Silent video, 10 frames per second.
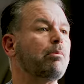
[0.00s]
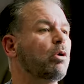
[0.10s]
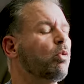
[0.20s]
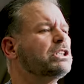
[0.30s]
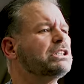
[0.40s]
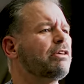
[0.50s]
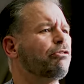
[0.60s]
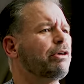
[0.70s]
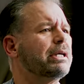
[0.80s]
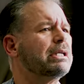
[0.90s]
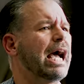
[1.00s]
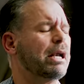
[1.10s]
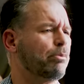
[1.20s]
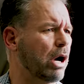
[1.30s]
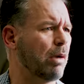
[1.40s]
But what's different? I
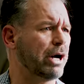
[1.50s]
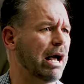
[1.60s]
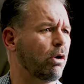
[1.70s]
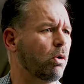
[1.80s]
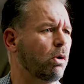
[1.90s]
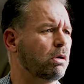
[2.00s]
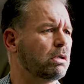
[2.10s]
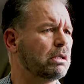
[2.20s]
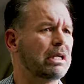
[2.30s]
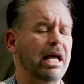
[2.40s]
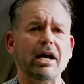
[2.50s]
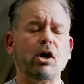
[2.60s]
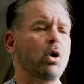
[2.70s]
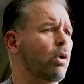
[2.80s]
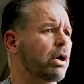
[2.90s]
had a problem with alcohol. I had
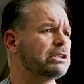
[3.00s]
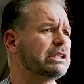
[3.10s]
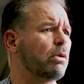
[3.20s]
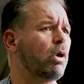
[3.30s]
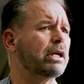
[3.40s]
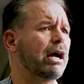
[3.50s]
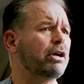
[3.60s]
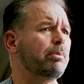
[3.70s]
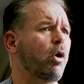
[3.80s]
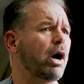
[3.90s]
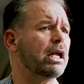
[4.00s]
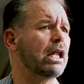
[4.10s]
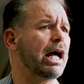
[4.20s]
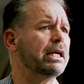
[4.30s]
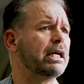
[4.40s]
coworkers that walked out in the parking
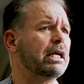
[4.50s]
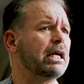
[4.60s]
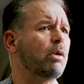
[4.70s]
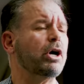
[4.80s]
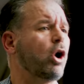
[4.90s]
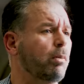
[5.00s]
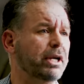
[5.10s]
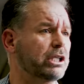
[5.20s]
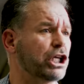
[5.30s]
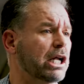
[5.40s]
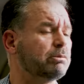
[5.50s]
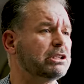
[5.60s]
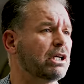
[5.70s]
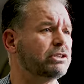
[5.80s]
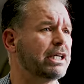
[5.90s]
lot, went home and shot
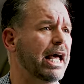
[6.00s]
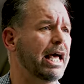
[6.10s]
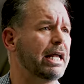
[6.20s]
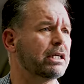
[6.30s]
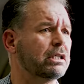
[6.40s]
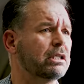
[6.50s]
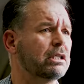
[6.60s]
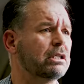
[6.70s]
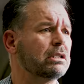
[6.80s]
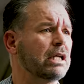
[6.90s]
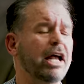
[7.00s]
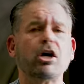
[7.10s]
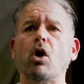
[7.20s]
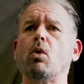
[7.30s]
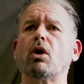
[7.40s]
themselves in the head. I had
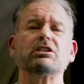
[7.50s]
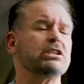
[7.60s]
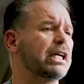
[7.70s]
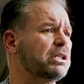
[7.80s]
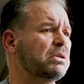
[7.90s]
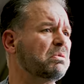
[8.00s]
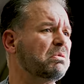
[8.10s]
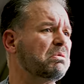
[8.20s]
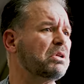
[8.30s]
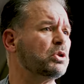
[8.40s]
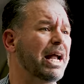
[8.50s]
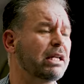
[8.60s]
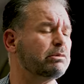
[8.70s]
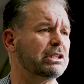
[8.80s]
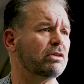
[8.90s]
coworkers that
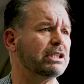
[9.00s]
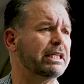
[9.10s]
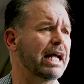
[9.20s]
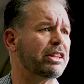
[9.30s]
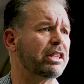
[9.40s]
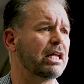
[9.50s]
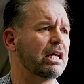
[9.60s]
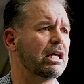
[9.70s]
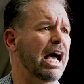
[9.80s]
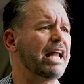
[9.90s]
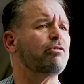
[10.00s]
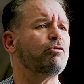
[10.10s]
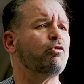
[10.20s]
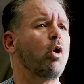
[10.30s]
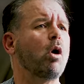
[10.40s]
drank themselves to death. I had a
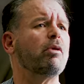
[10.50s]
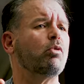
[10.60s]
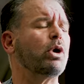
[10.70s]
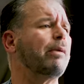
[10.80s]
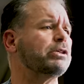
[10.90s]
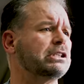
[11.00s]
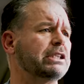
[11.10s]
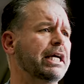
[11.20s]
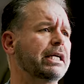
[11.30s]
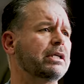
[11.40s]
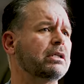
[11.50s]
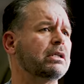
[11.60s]
form of what I was seeing.